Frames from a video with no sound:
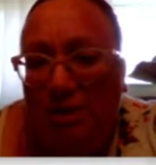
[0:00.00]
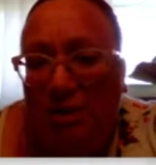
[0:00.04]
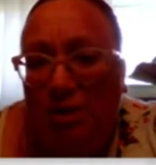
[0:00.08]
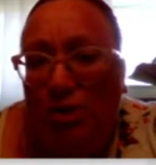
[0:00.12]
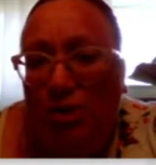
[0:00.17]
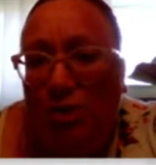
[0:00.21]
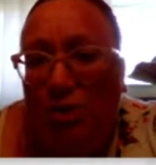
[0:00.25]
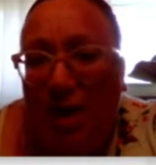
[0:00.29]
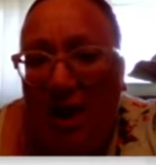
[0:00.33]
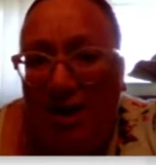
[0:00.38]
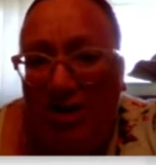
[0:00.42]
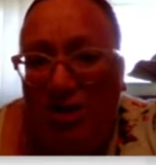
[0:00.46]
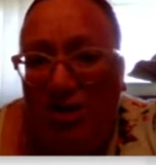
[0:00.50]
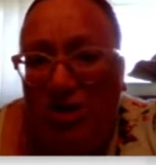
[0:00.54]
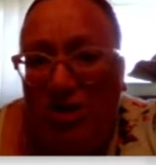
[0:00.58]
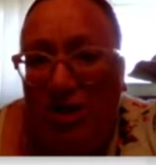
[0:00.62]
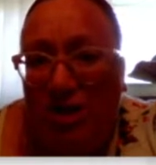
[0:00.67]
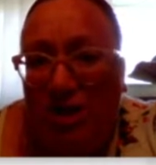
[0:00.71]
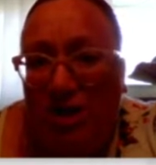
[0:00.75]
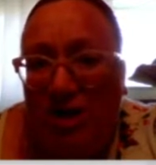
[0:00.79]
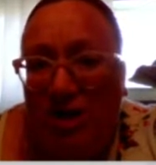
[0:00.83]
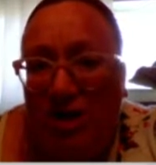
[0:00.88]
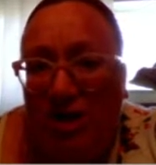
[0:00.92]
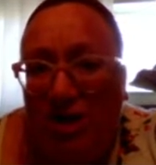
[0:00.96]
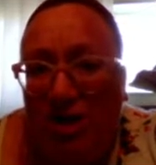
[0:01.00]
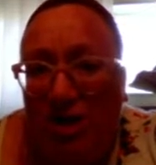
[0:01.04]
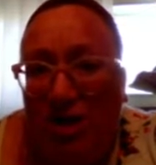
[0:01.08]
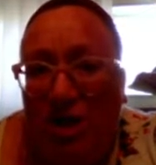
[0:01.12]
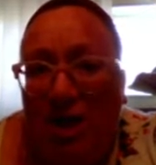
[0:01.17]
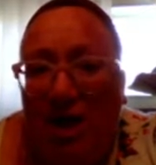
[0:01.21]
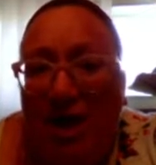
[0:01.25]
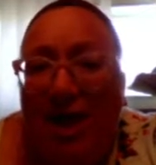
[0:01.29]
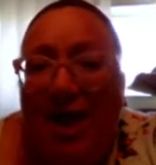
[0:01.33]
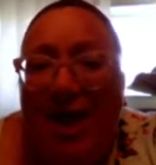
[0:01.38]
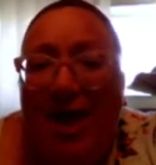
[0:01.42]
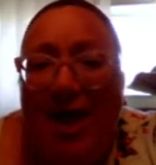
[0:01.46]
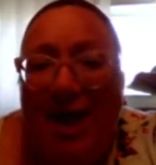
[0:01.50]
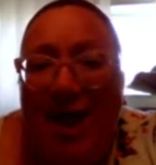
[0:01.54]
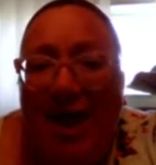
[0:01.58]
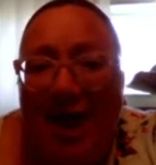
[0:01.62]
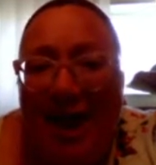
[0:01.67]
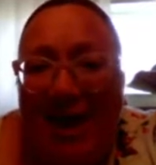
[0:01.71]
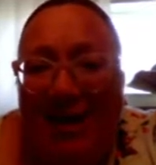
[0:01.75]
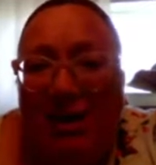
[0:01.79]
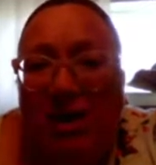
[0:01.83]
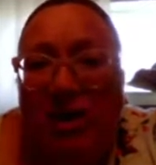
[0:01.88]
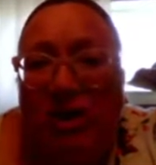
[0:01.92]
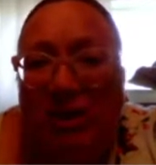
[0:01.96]
the question here
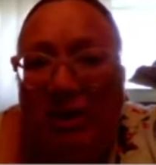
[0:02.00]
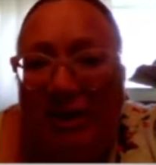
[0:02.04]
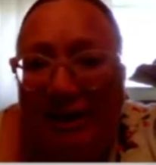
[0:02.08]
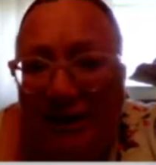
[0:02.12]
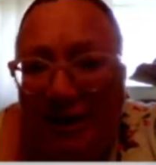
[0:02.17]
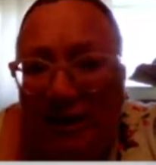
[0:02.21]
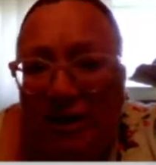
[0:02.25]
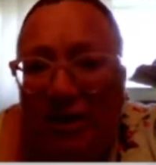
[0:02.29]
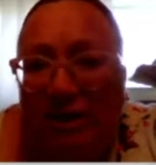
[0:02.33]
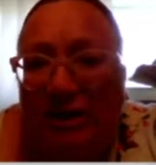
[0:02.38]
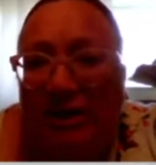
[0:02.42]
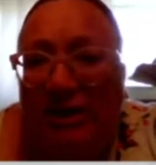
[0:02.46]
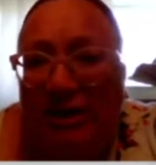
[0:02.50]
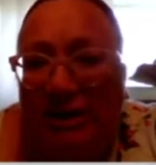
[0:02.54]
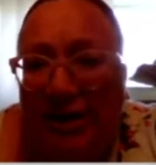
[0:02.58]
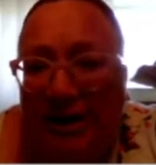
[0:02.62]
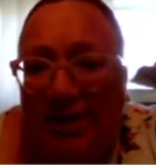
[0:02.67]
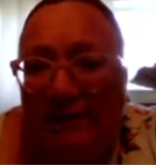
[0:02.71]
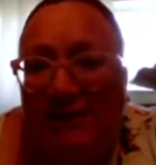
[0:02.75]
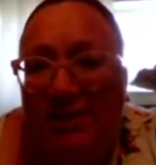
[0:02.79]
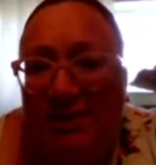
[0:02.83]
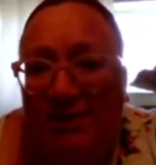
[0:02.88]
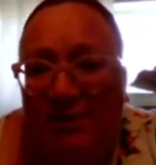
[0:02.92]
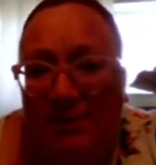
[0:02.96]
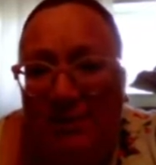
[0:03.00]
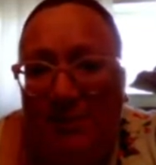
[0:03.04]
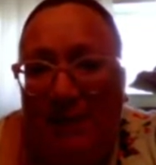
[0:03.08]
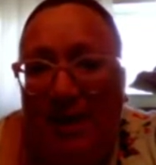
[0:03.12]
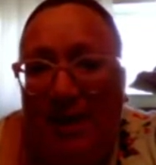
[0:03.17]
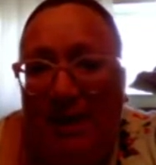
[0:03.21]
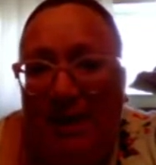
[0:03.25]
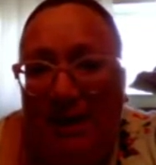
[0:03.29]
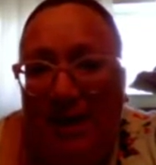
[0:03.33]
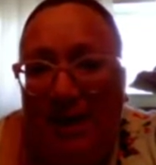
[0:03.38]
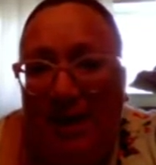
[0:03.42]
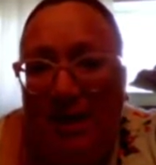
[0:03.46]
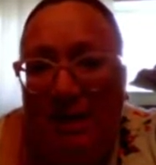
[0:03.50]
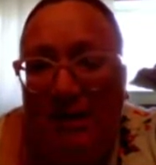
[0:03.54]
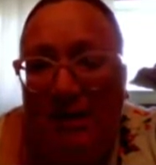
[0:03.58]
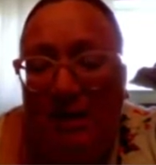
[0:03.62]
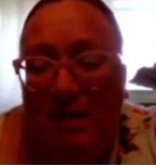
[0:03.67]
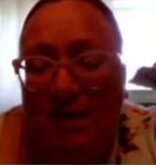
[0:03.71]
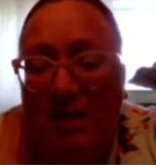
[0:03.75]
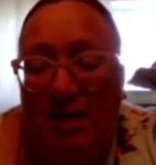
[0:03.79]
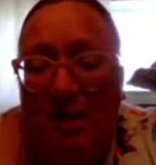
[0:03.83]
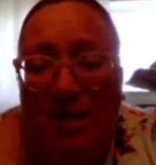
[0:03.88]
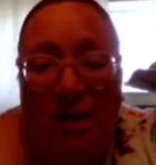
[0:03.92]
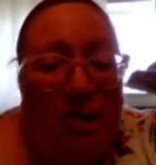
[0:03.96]
and clearly gave his opinion.
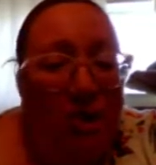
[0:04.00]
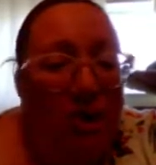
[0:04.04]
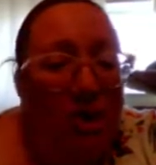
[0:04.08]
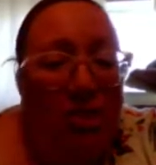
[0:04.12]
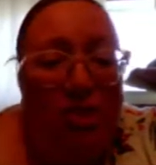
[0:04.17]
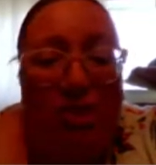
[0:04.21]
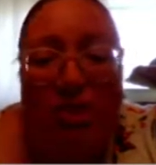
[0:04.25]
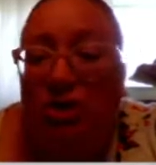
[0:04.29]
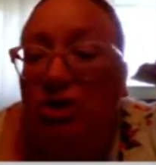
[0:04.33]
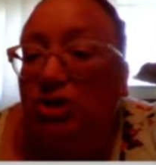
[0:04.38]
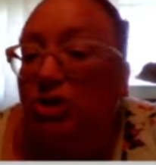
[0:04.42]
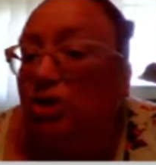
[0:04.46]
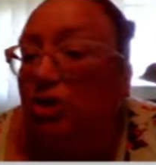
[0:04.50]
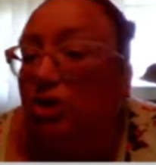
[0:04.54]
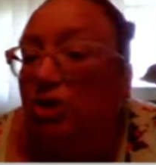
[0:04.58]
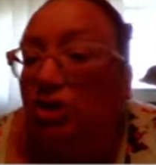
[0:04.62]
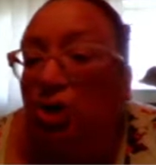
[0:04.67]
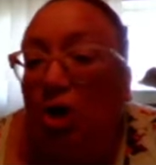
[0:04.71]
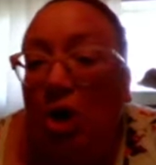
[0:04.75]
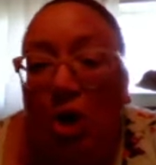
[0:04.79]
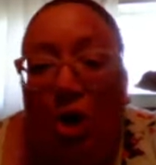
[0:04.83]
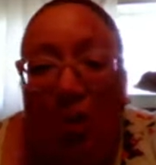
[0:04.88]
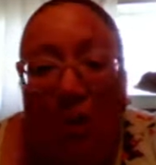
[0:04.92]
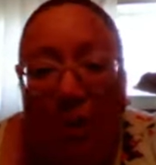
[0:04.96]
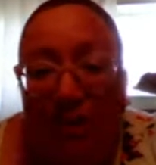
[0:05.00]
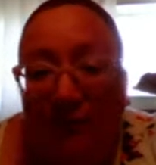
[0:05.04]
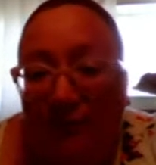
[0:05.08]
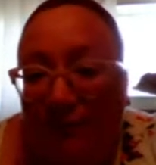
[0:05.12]
There's no ifs,